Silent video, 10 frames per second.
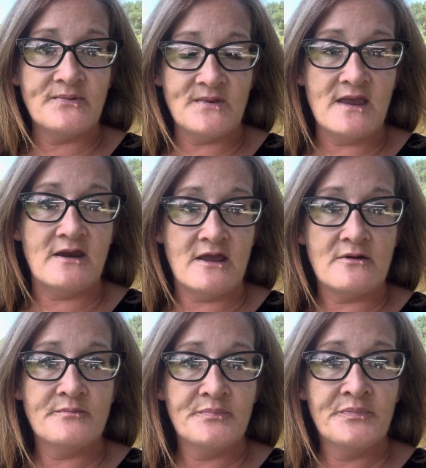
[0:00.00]

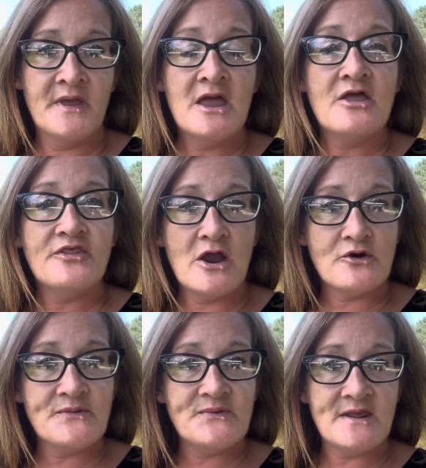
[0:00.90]
seeding, they
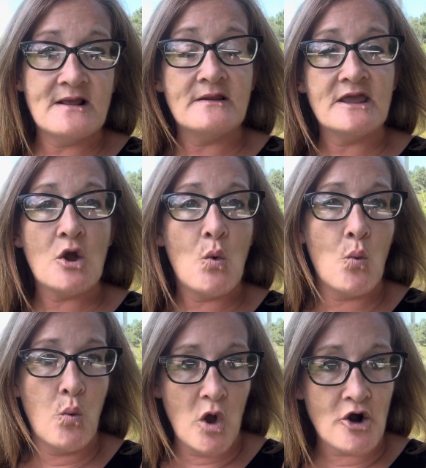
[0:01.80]
are stealing
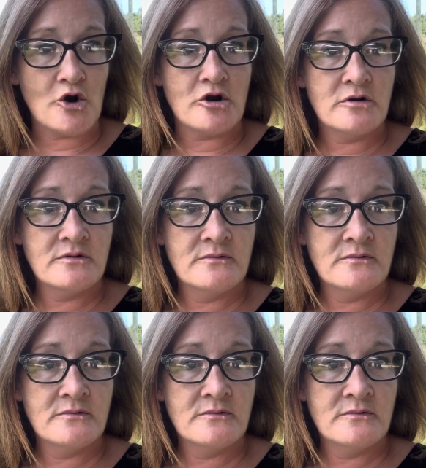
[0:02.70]
water